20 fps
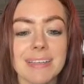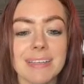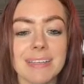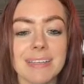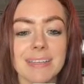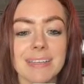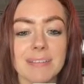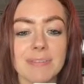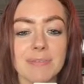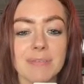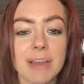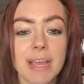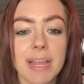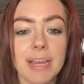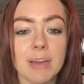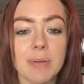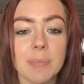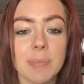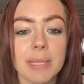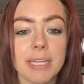
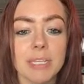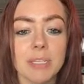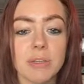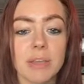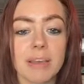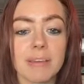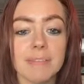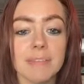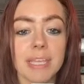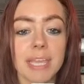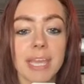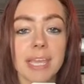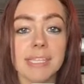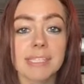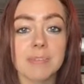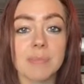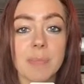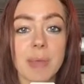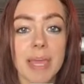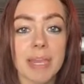environment, you have the
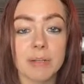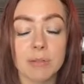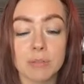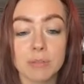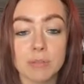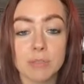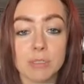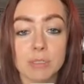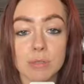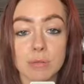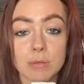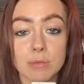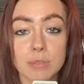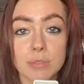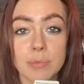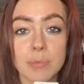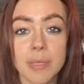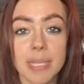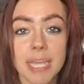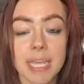Ace of Pentacles. So
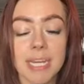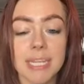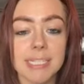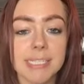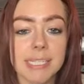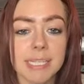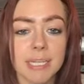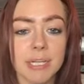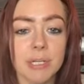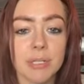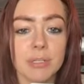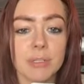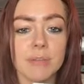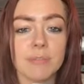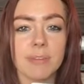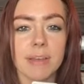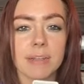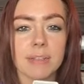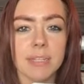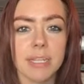new beginnings here, new
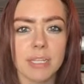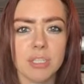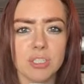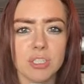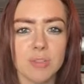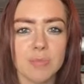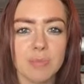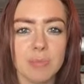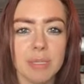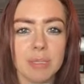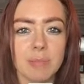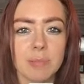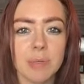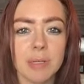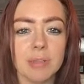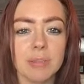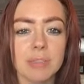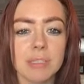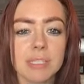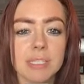foundation being
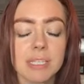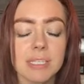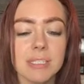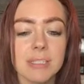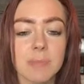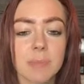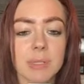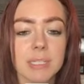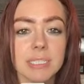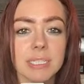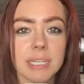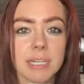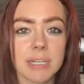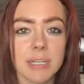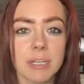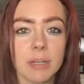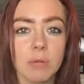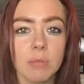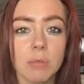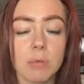built. This is the
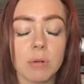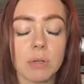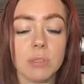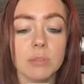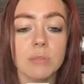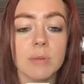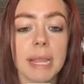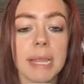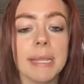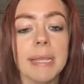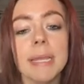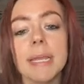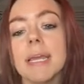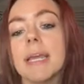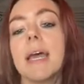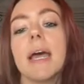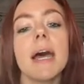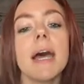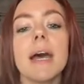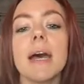material world, right?
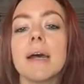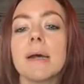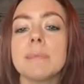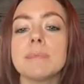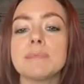A